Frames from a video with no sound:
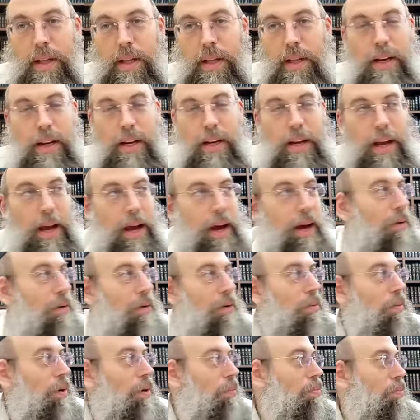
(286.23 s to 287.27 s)
And now
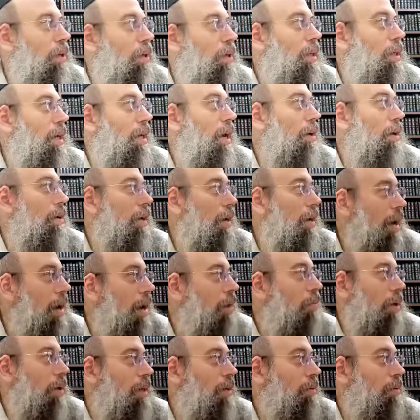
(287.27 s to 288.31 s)
one pulled it out, and now
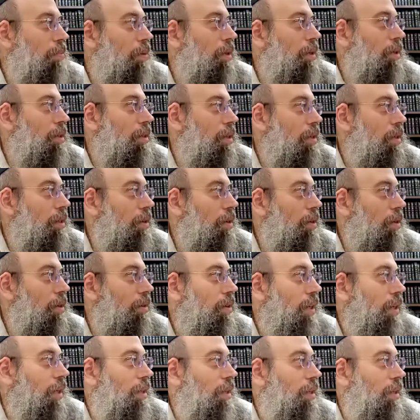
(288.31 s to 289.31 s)
one person is holding it.